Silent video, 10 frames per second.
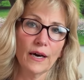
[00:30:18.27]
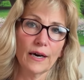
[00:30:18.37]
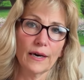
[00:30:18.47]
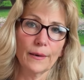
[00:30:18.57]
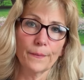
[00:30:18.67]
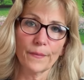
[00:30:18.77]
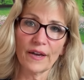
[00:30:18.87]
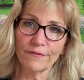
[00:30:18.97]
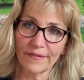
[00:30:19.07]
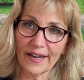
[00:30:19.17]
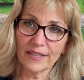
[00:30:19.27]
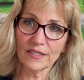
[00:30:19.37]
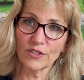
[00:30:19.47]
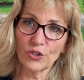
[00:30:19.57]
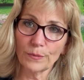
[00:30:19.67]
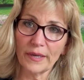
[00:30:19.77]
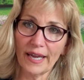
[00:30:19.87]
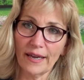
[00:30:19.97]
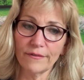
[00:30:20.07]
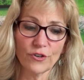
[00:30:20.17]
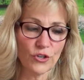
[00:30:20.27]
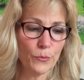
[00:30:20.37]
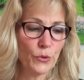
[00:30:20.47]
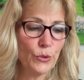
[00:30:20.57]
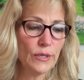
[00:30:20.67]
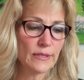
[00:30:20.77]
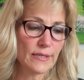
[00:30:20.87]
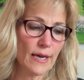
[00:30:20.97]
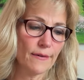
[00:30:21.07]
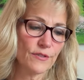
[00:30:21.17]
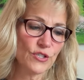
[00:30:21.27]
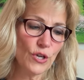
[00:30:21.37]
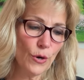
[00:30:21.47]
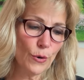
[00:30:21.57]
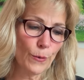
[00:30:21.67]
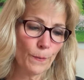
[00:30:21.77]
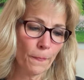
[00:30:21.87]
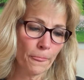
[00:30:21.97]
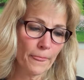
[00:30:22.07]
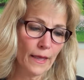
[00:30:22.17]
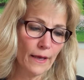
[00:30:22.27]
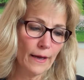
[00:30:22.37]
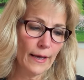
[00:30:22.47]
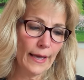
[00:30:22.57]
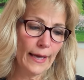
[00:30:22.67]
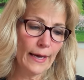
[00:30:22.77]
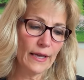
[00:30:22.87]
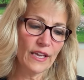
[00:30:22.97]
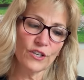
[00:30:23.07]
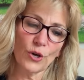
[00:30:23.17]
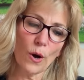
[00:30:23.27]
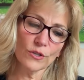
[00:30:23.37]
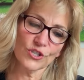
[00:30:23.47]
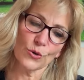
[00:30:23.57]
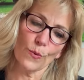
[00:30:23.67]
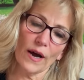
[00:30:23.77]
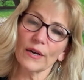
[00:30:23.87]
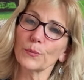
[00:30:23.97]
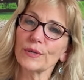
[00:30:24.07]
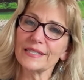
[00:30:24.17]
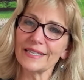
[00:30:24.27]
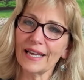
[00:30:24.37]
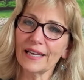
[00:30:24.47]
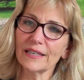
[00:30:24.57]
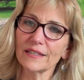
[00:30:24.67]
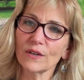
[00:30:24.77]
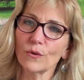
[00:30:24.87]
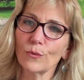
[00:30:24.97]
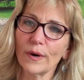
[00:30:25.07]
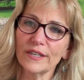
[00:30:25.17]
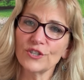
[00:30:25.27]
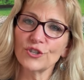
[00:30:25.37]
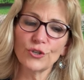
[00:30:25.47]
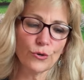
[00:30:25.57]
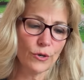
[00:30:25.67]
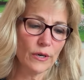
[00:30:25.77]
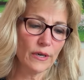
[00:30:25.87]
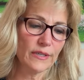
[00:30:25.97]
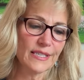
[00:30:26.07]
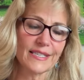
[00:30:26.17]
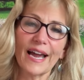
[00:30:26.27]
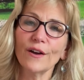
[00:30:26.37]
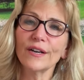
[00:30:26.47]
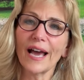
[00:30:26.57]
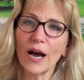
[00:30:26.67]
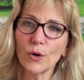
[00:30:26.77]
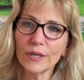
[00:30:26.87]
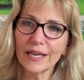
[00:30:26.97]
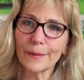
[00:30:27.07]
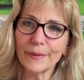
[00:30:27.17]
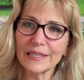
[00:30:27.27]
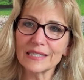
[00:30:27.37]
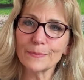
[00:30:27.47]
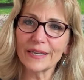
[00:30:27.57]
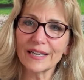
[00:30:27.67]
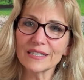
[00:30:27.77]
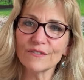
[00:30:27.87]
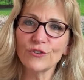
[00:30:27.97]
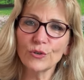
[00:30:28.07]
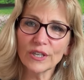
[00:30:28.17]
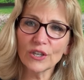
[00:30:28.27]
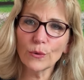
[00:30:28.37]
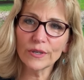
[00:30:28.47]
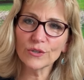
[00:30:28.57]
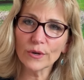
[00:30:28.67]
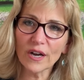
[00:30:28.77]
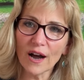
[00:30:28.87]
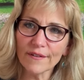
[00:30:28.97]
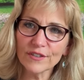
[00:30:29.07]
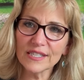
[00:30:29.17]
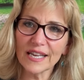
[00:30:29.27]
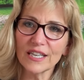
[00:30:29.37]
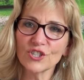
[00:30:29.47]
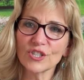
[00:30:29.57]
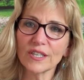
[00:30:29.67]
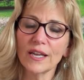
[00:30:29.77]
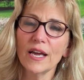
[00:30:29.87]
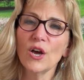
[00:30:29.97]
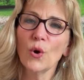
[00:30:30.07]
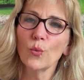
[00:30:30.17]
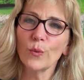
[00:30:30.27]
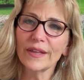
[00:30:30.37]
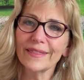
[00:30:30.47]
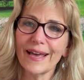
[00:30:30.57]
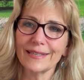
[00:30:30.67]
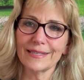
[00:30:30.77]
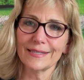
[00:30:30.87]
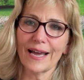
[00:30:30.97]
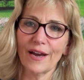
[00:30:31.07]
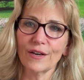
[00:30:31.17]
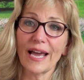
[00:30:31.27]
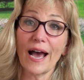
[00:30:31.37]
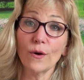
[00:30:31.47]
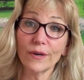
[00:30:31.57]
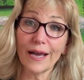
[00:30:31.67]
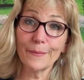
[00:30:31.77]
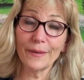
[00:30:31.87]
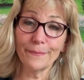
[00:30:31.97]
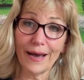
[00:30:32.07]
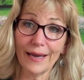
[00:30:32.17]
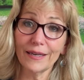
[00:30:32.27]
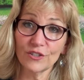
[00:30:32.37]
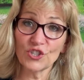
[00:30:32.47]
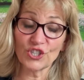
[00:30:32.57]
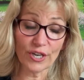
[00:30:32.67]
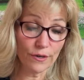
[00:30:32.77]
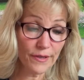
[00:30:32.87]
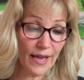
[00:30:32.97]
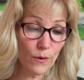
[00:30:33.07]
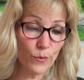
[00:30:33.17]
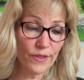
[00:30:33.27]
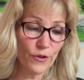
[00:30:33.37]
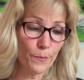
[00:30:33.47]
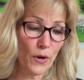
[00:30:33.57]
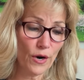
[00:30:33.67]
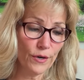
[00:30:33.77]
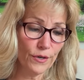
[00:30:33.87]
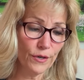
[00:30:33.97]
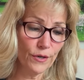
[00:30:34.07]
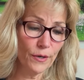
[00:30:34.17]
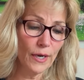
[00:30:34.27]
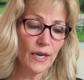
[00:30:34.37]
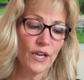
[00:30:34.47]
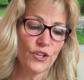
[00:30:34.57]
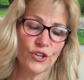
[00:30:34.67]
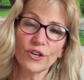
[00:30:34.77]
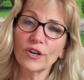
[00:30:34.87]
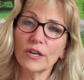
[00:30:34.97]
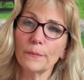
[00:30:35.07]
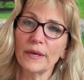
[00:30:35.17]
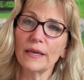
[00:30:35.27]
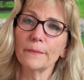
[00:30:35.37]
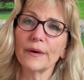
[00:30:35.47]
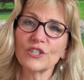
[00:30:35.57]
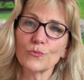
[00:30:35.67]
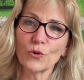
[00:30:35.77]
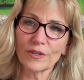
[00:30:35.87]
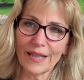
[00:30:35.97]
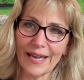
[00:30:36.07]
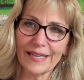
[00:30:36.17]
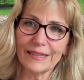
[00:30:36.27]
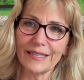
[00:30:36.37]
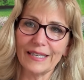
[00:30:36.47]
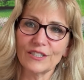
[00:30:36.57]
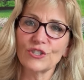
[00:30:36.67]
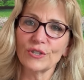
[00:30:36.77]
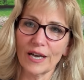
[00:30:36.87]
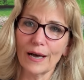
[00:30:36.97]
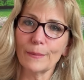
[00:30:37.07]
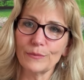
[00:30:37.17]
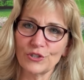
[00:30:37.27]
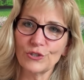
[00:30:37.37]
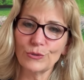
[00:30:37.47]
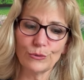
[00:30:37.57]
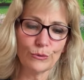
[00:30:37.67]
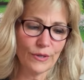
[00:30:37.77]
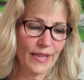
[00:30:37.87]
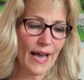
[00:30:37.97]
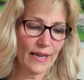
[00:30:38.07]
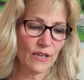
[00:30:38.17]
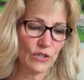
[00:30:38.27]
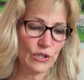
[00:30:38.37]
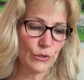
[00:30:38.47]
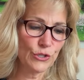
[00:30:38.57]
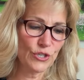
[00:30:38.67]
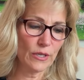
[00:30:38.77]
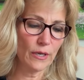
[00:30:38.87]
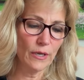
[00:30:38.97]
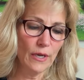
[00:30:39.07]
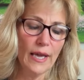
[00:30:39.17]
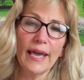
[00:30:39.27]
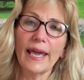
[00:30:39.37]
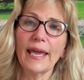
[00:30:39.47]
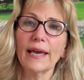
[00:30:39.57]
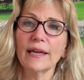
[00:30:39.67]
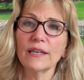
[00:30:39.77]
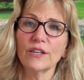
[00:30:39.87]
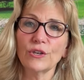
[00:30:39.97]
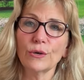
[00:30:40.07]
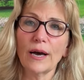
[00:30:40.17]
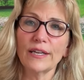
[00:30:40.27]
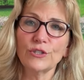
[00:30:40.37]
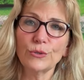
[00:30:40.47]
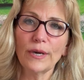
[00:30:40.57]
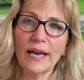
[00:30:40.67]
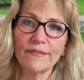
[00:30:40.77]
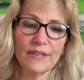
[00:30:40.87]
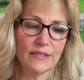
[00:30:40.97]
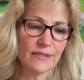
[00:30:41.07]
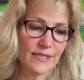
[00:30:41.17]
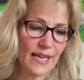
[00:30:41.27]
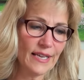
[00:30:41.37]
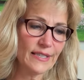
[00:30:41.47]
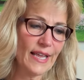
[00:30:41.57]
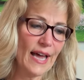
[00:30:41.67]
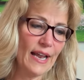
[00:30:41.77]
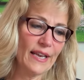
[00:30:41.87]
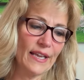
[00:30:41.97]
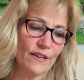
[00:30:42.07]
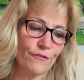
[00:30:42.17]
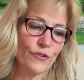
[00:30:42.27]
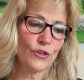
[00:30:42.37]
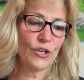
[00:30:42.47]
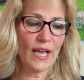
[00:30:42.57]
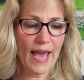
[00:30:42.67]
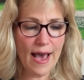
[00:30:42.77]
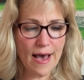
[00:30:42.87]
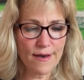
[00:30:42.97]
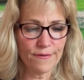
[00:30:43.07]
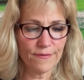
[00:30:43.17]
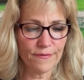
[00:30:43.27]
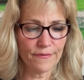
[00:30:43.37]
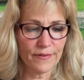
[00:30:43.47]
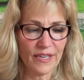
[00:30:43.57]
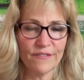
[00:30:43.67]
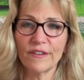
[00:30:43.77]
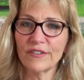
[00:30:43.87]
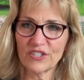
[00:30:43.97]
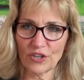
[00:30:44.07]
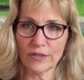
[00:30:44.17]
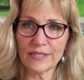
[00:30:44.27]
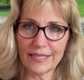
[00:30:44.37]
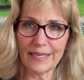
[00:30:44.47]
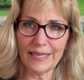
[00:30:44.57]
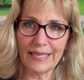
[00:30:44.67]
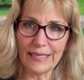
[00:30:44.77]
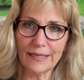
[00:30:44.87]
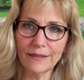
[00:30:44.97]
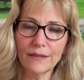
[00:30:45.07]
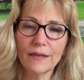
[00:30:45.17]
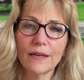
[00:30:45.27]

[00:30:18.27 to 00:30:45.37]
um, affect your behavior, your mood and stuff. So, uh, and you also want to present what your desired outcome is, because if you can go into a conversation with that desired outcome in mind and share that with your partner, you're going to be much more likely to come to that conclusion. And, you know, I do have it set that if you're going to have, if, if it starts to get heated,